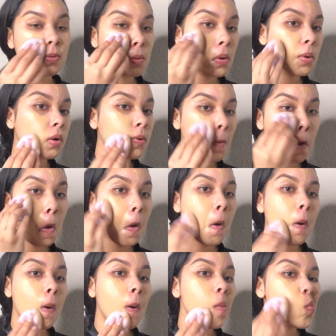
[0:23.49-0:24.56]
poreless putty
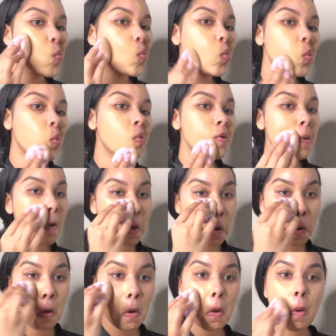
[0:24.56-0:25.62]
primer
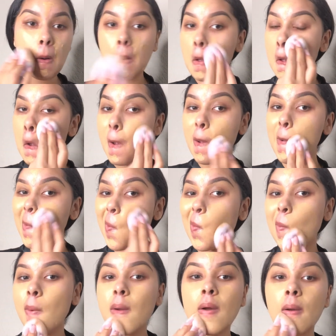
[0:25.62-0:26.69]
and then going in with a
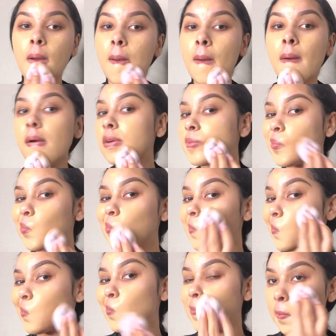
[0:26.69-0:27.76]
facial oil, and
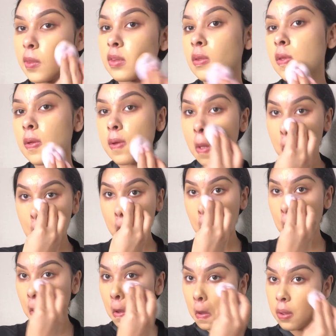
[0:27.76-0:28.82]
now I am applying
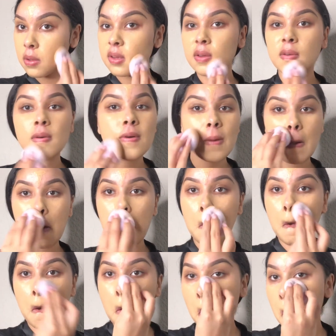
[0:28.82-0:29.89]
my foundation
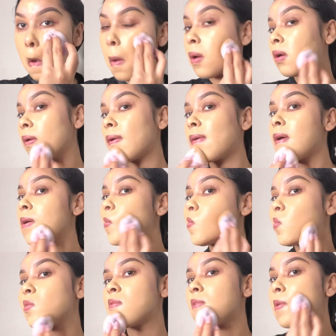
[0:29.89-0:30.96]
and I'm using the
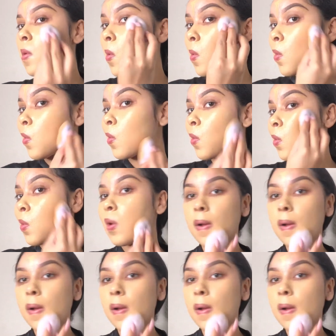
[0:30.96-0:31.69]
NARS.